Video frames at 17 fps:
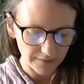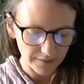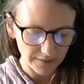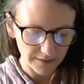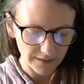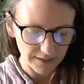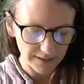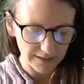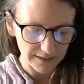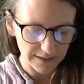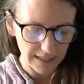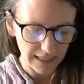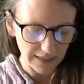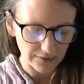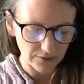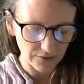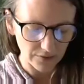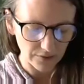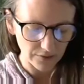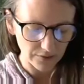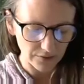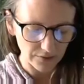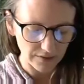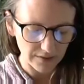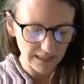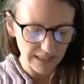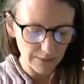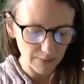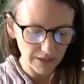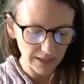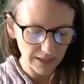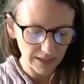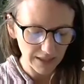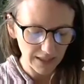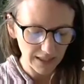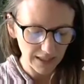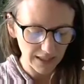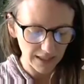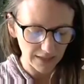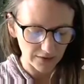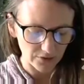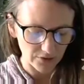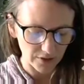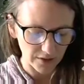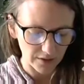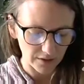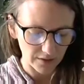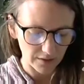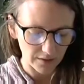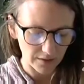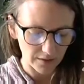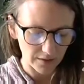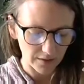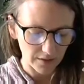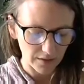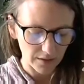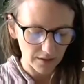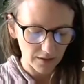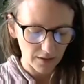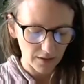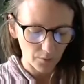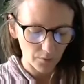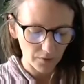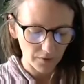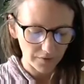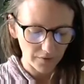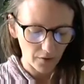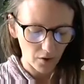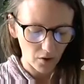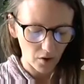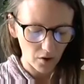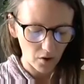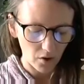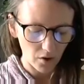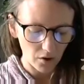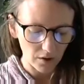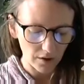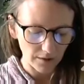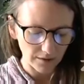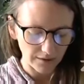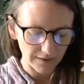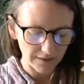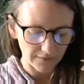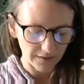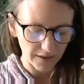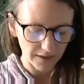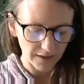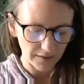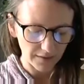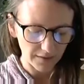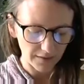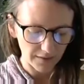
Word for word: to sense your deepening connection with all living